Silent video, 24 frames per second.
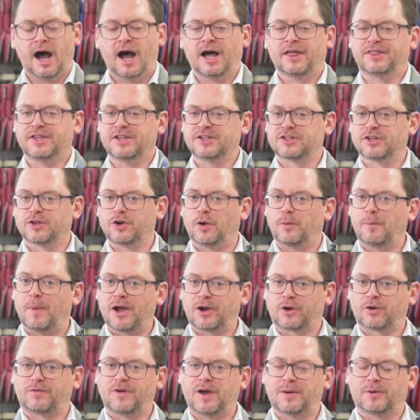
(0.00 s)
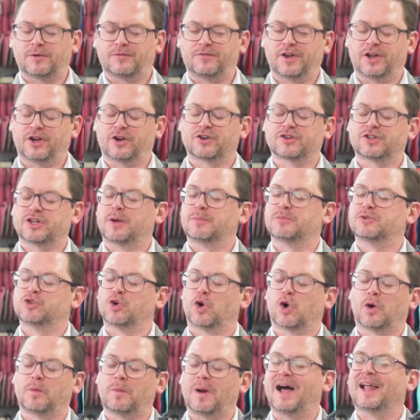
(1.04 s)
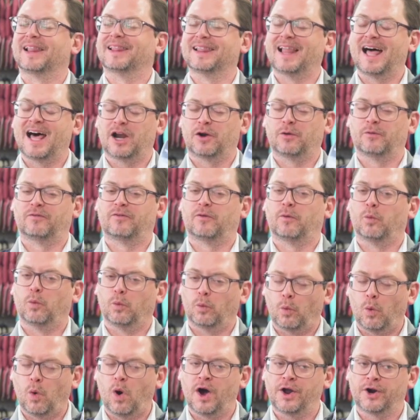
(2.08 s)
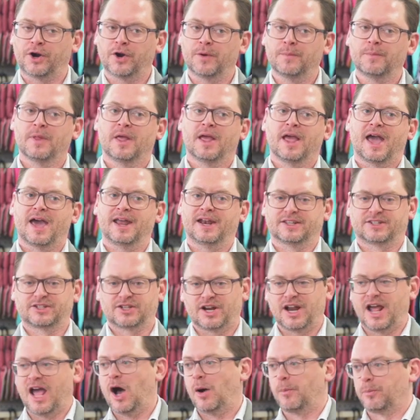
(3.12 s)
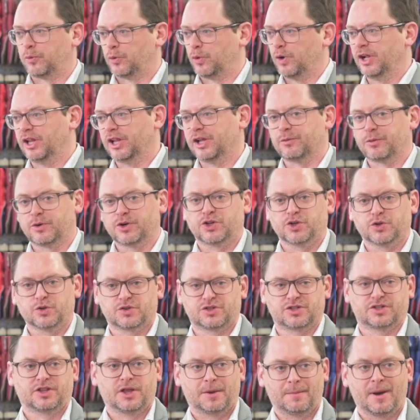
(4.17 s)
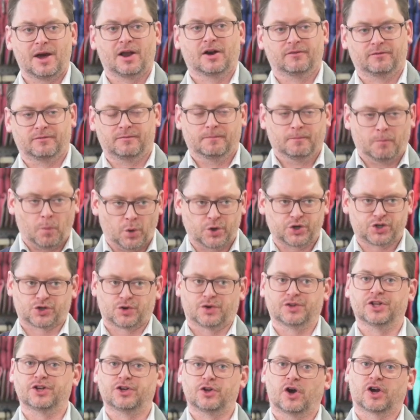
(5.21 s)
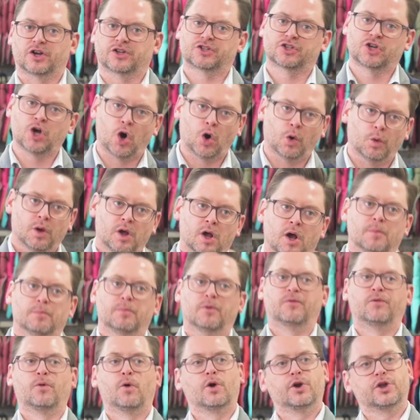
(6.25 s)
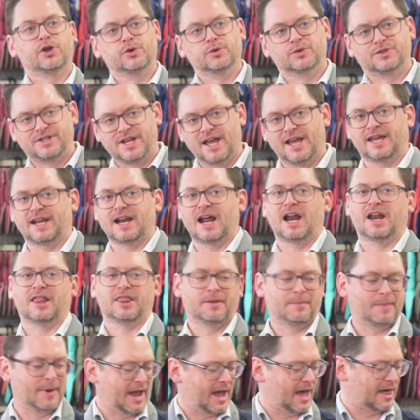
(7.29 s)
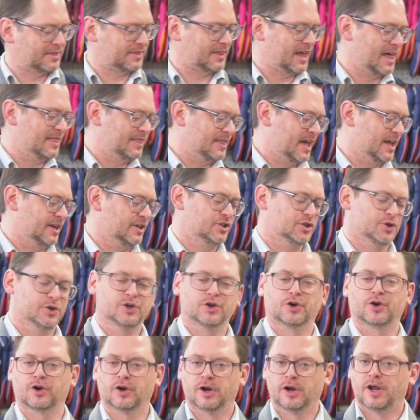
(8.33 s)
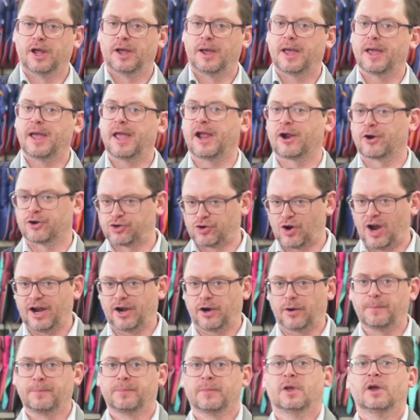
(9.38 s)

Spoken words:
These little microfiber figures absorb a lot of water, and it's going to help really reduce the amount of moisture in the dog's coat before you take it out of the bath and then do your air dryer.